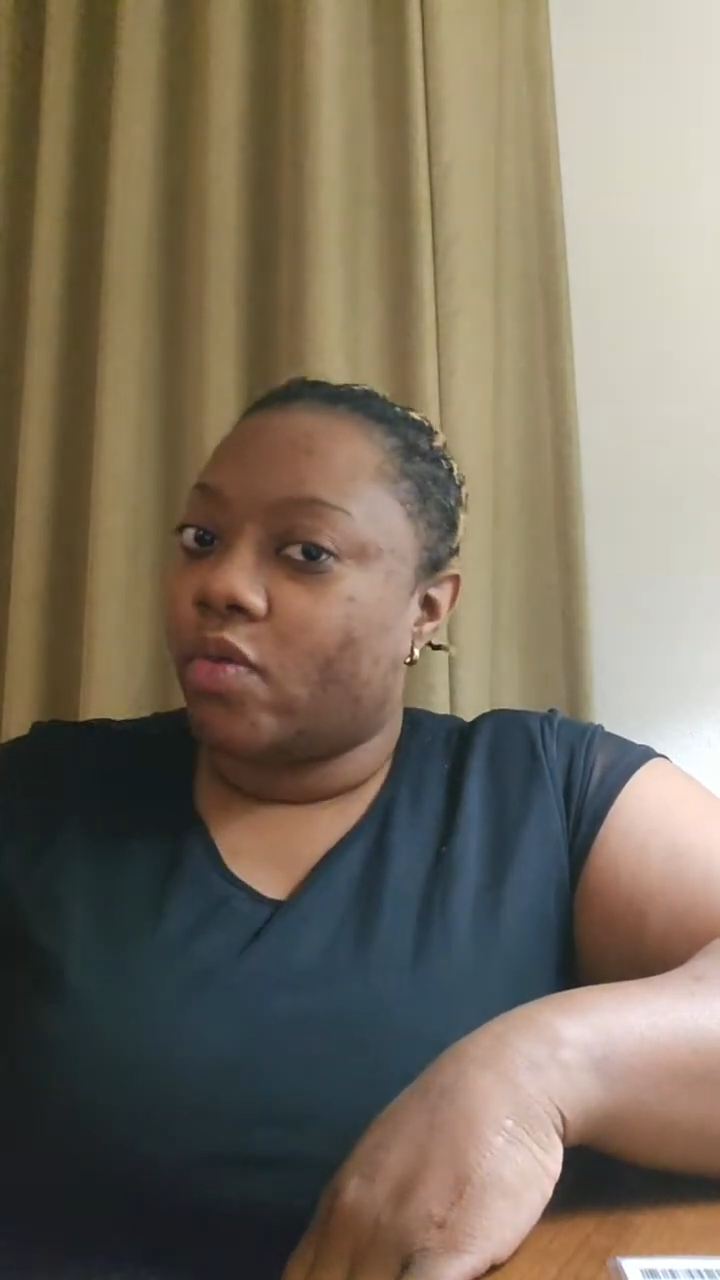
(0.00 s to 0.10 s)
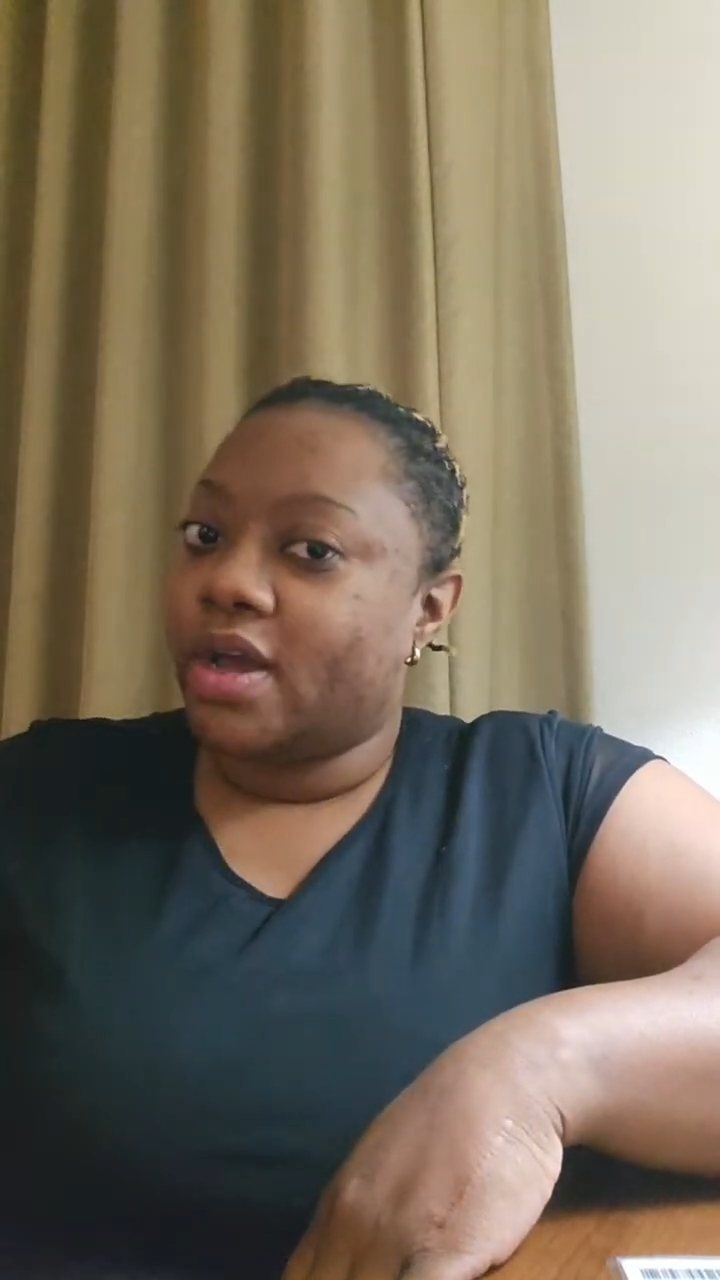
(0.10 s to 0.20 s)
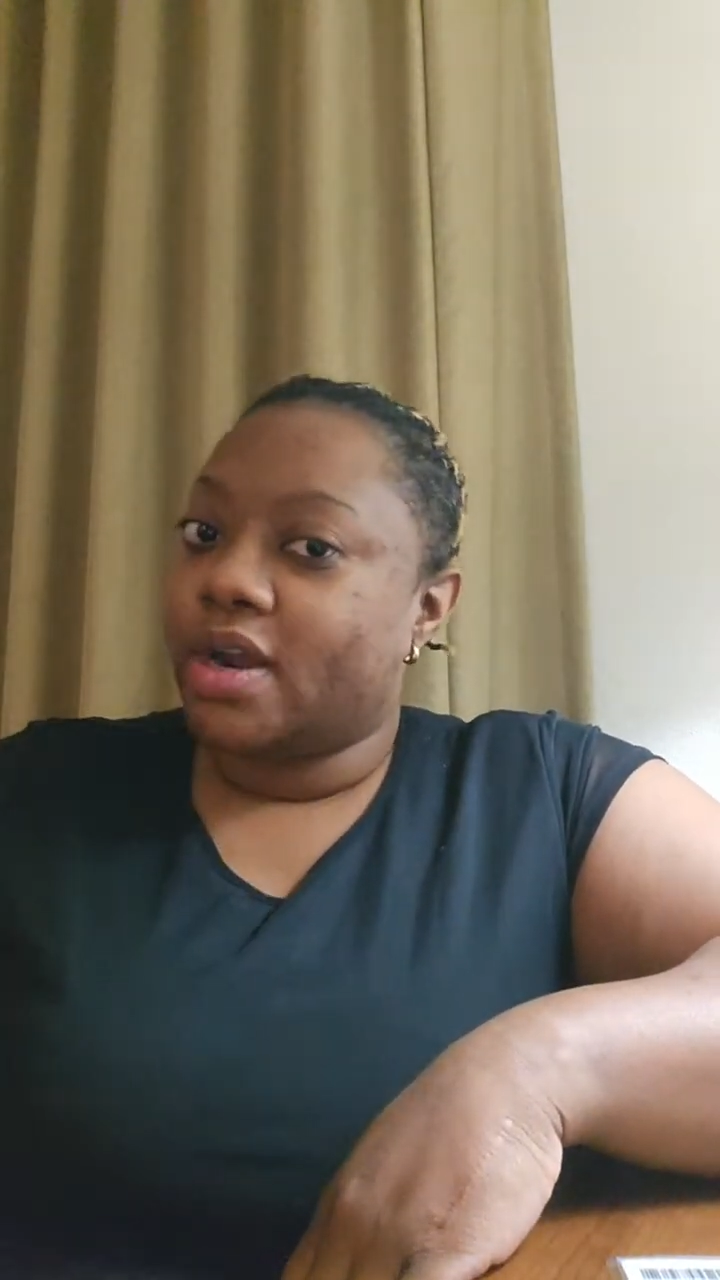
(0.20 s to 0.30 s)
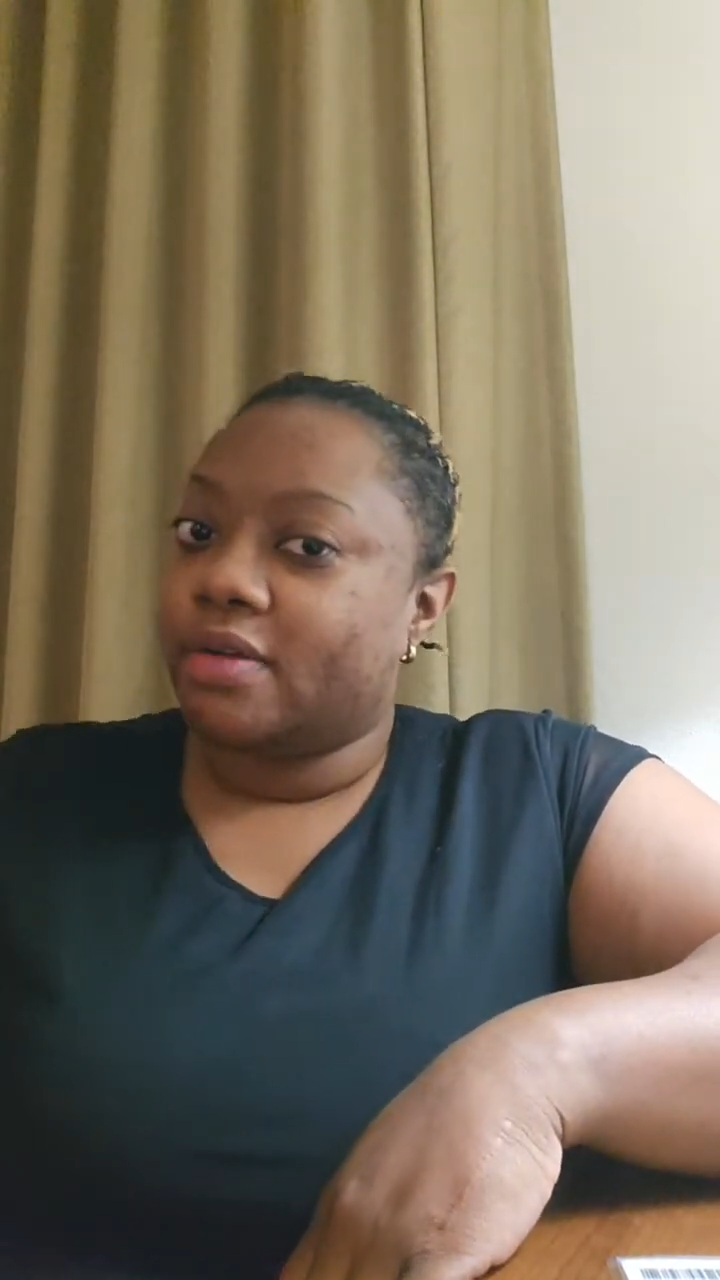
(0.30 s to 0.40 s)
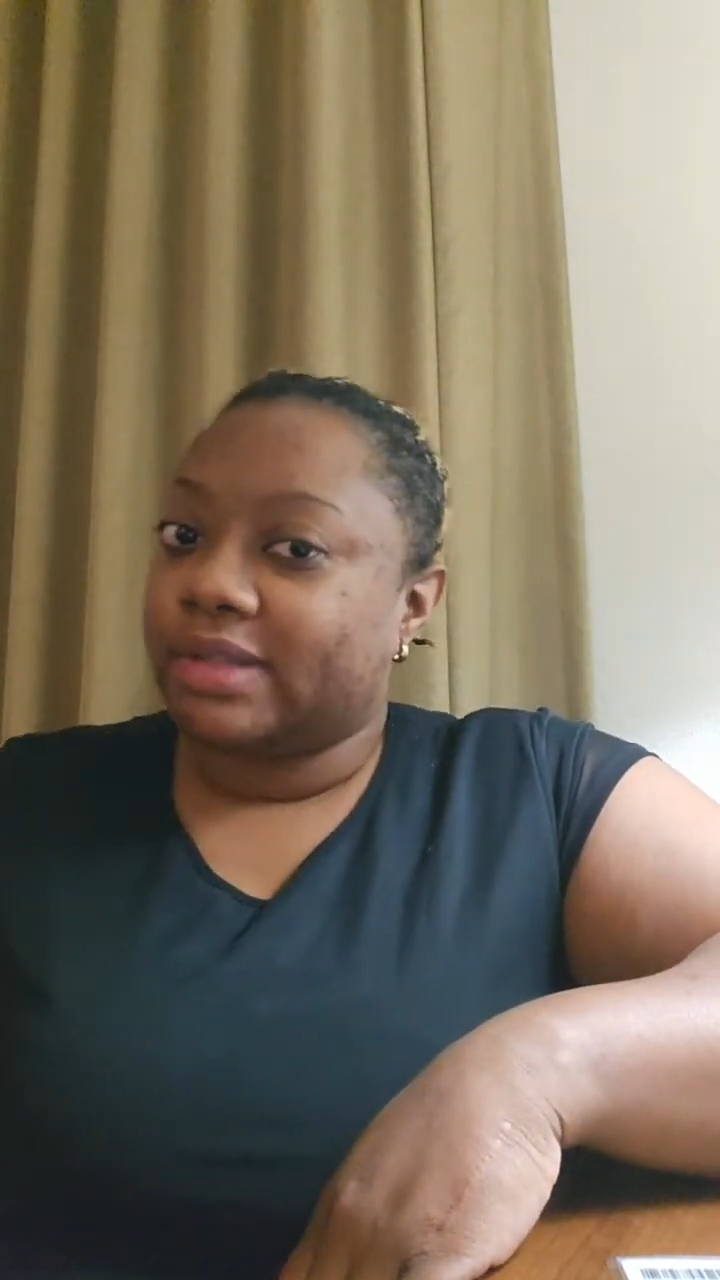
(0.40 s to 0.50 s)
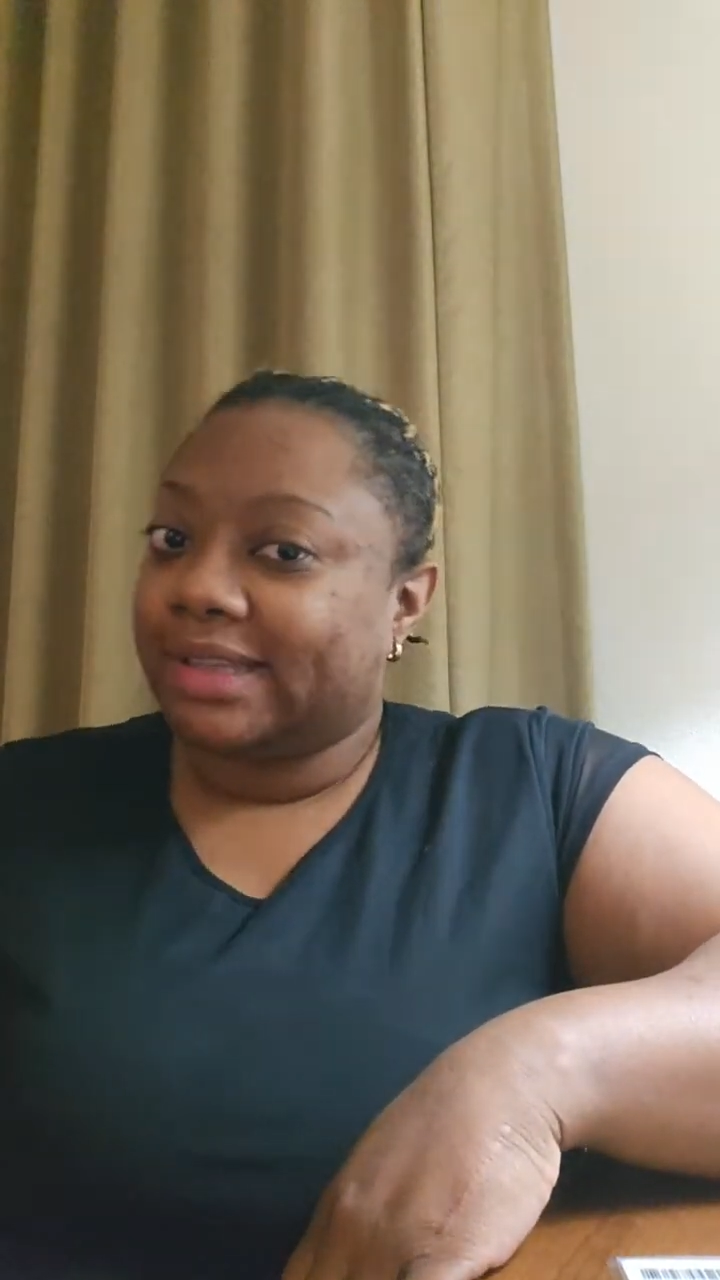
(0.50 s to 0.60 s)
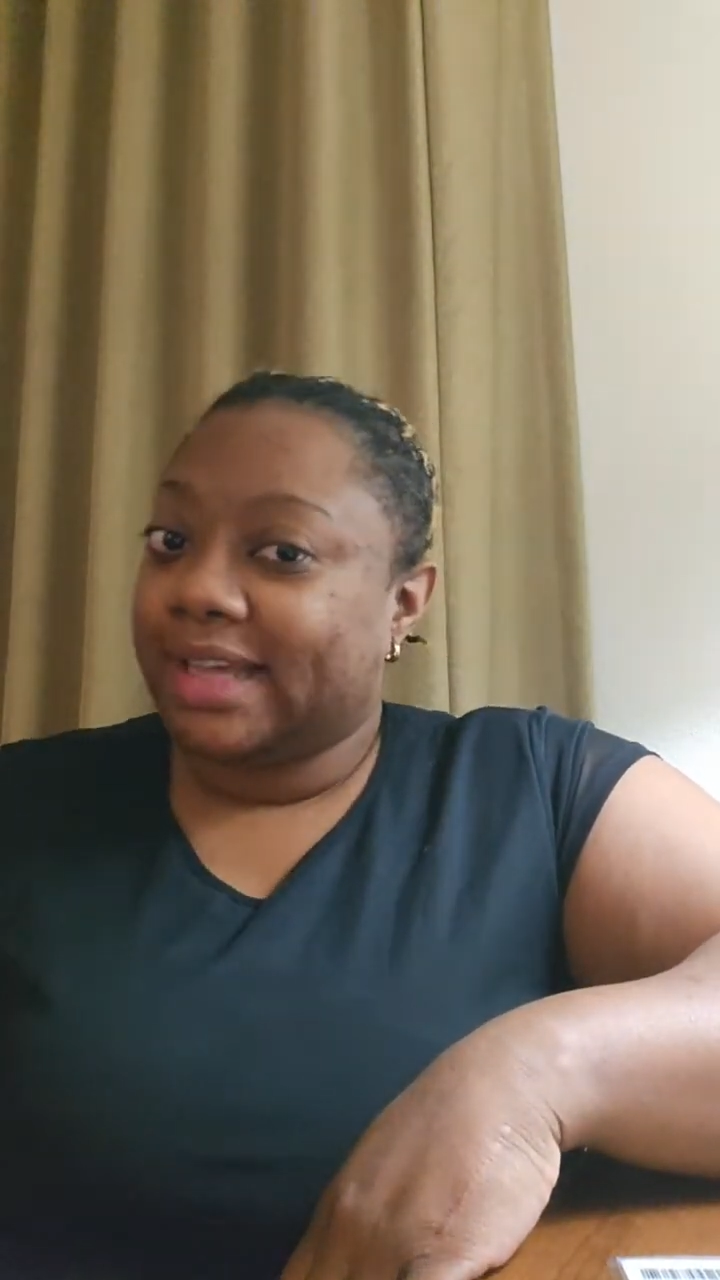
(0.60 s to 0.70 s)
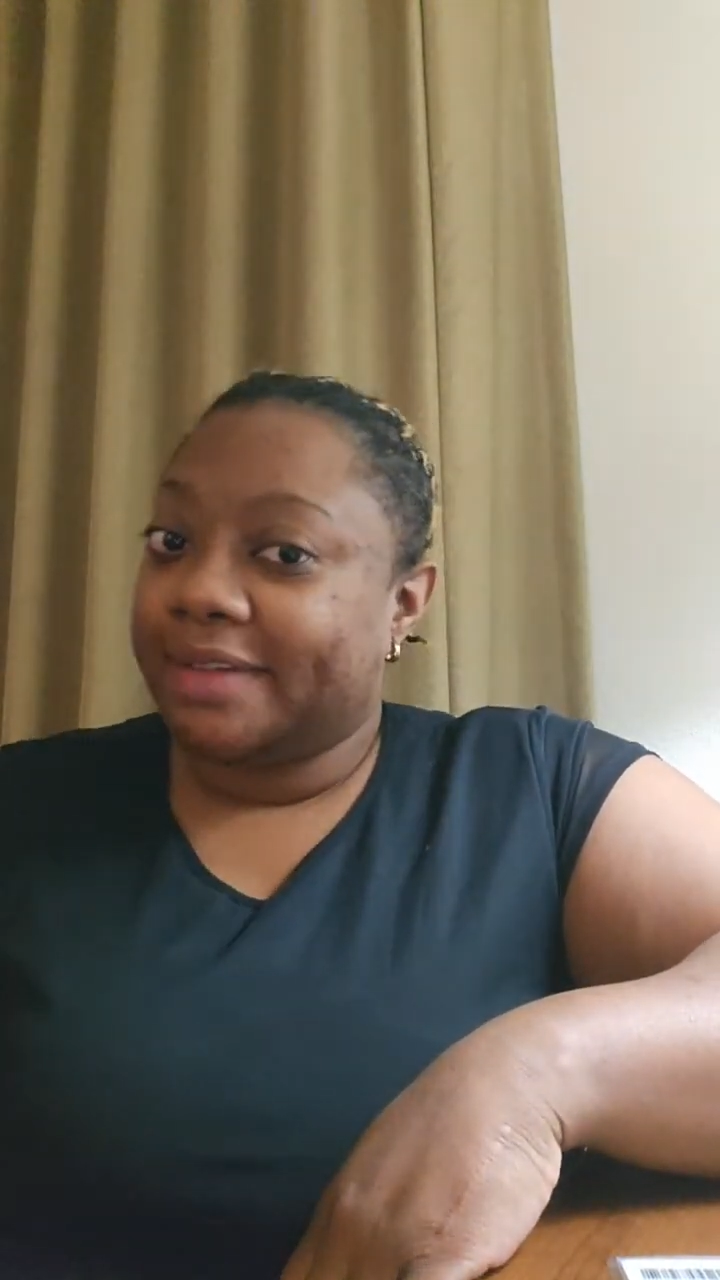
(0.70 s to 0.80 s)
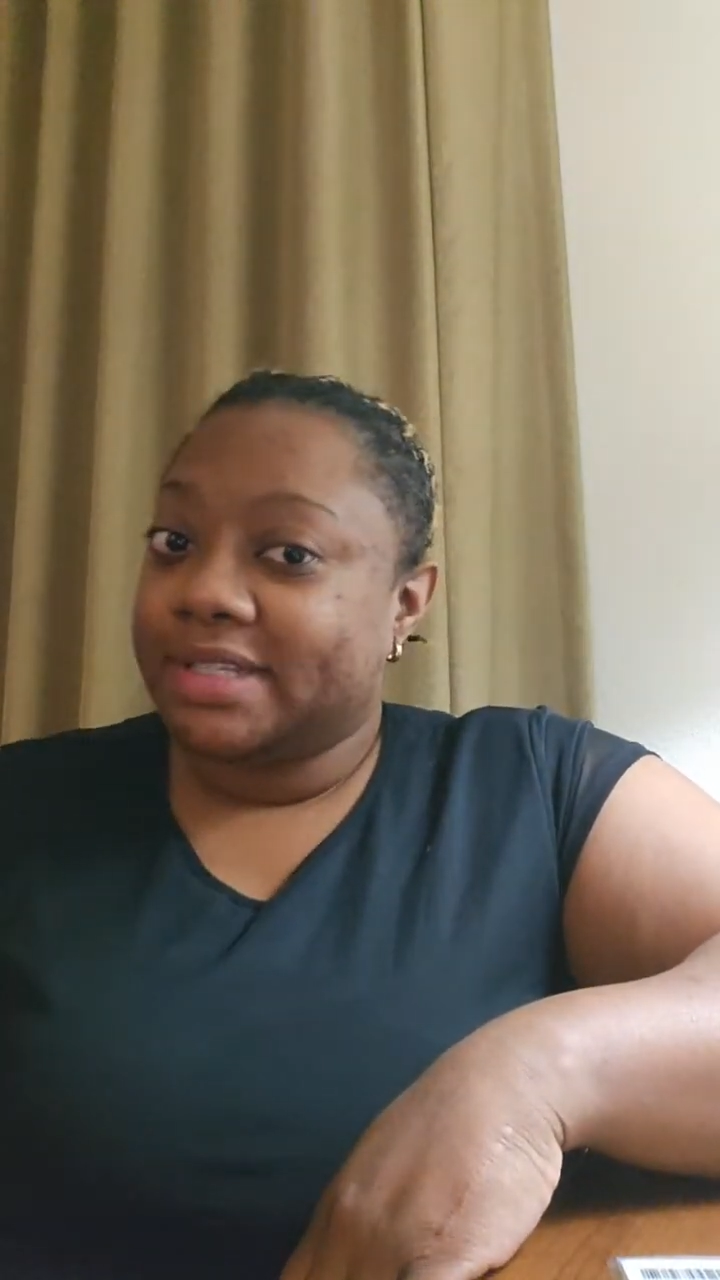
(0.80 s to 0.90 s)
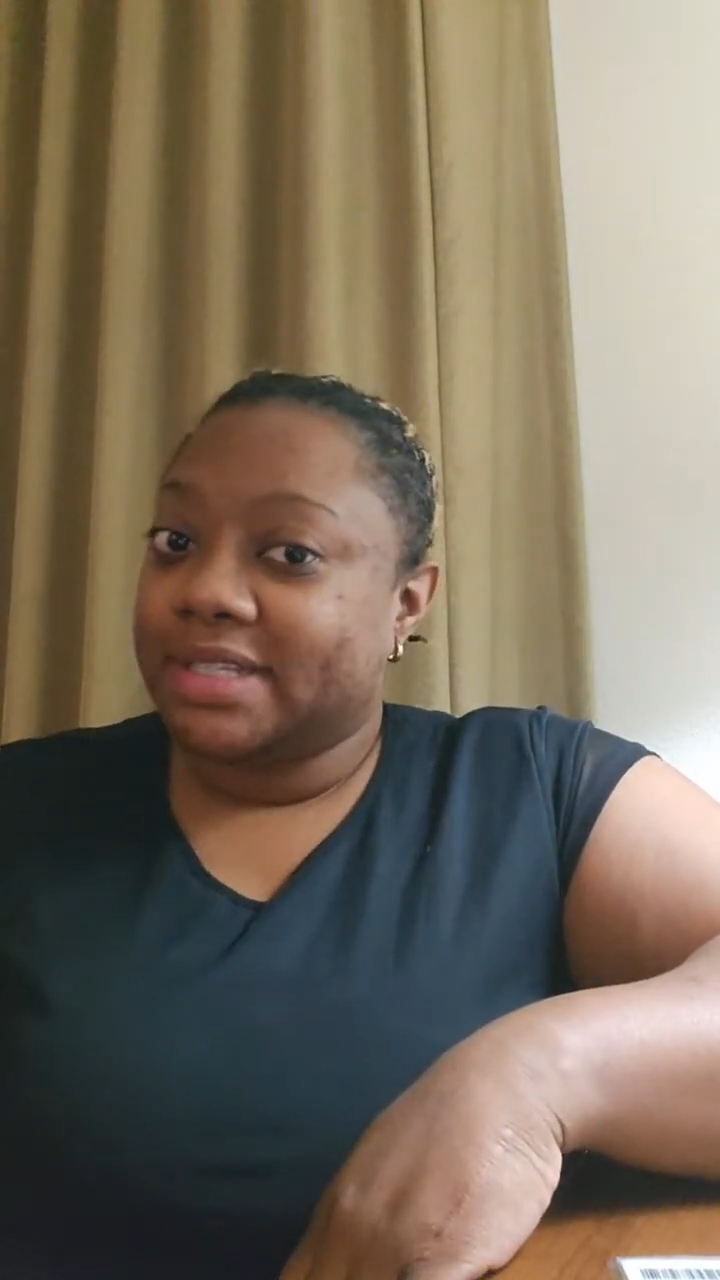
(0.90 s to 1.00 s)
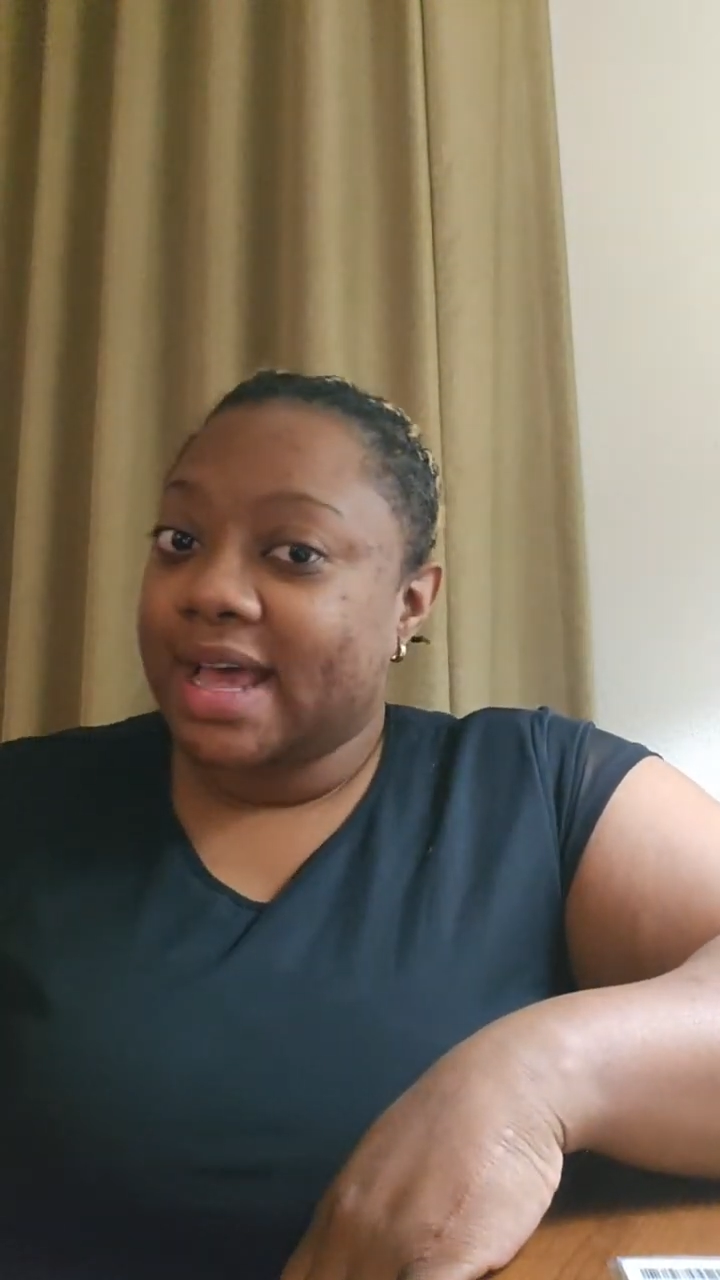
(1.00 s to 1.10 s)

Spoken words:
One on the left